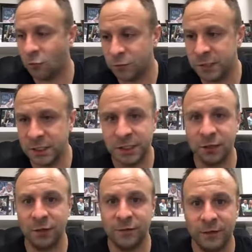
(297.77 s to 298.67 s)

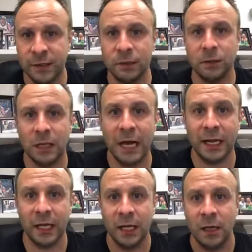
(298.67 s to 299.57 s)
sincerely feel
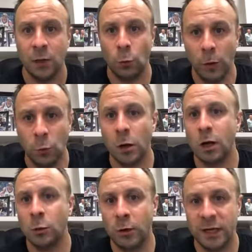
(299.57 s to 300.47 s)
like we
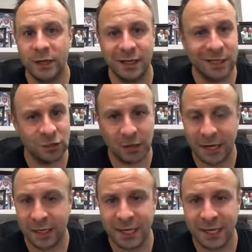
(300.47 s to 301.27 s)
work with great,